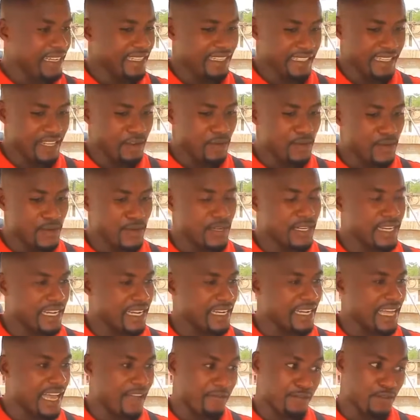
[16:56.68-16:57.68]
they will know
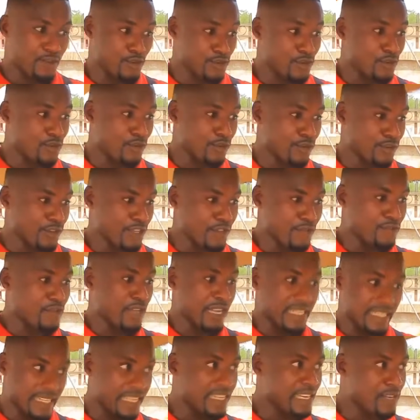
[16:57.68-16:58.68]
that after all, if you
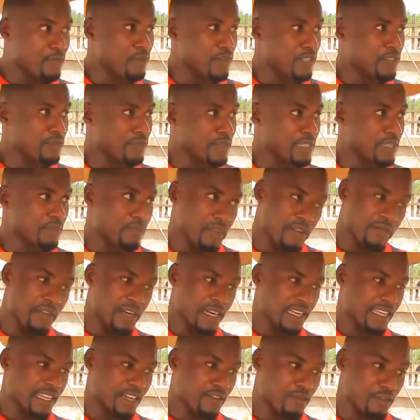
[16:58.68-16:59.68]
are dealing with me, be
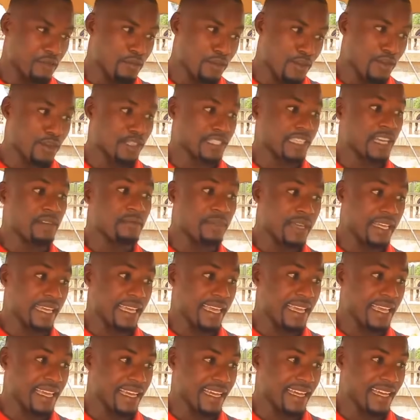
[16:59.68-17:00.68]
very careful because I'm a
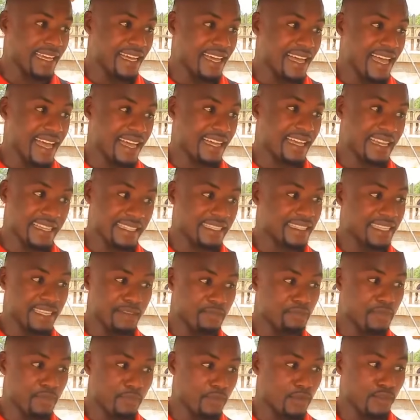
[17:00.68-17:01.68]
king. I can
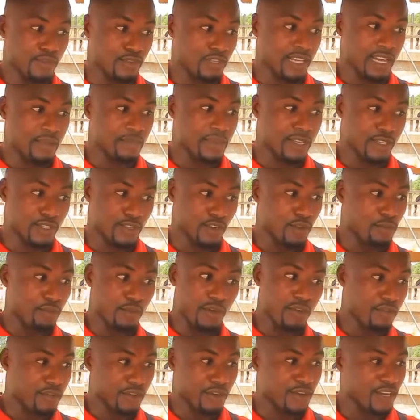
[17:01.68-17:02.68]
send people to come and chop
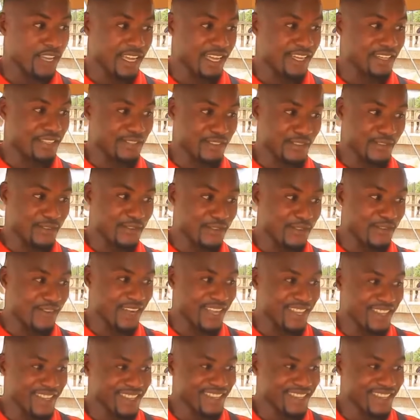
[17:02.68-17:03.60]
off your head. So,